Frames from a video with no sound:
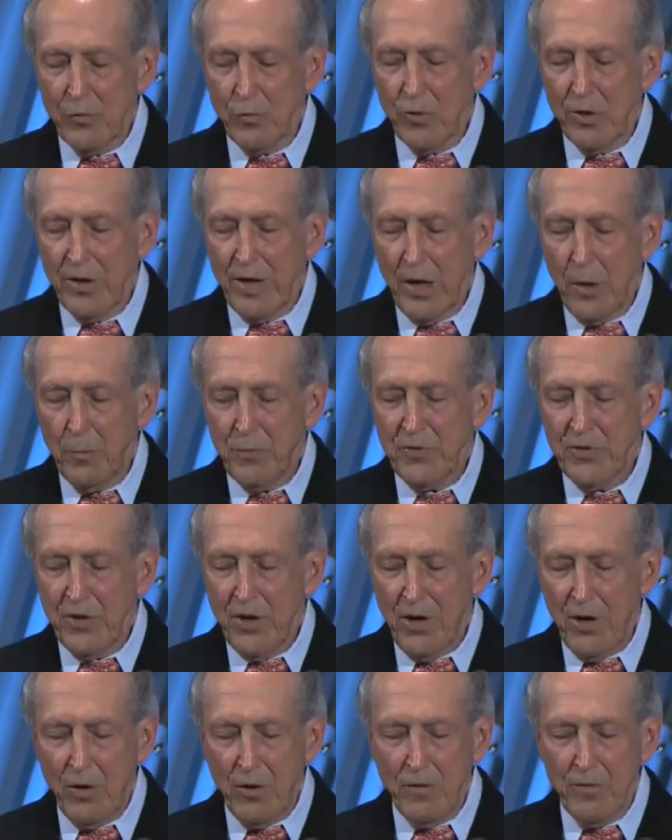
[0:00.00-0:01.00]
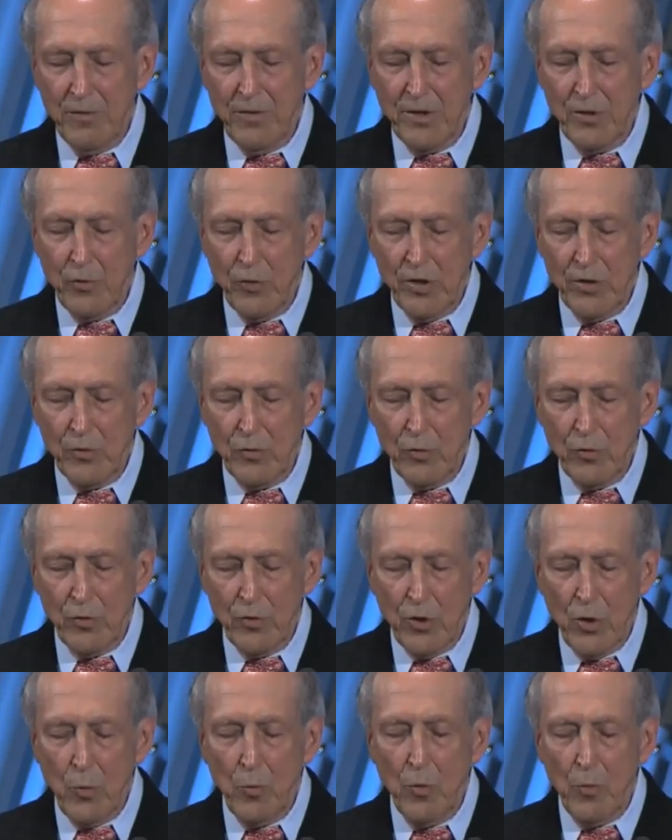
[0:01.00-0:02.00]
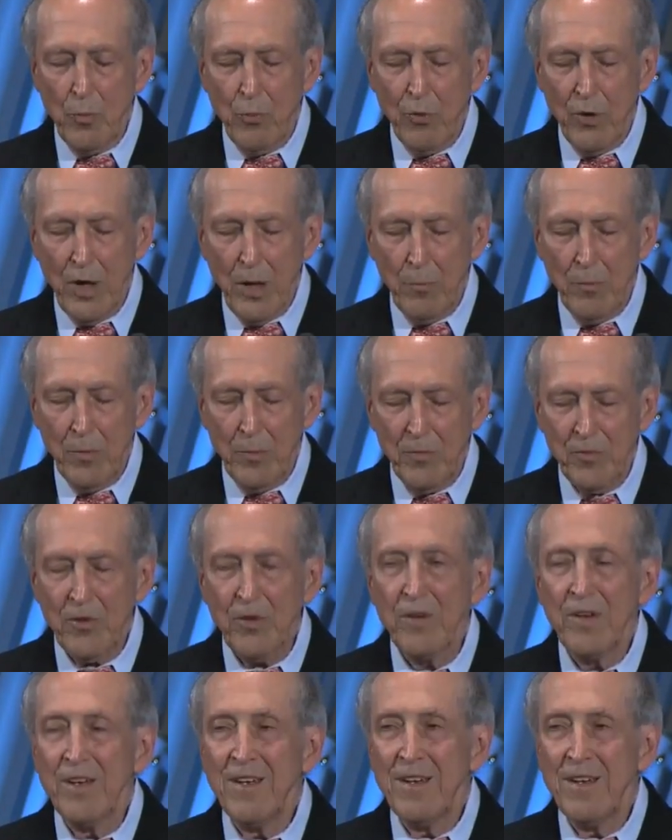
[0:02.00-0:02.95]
will help solve the critical global problems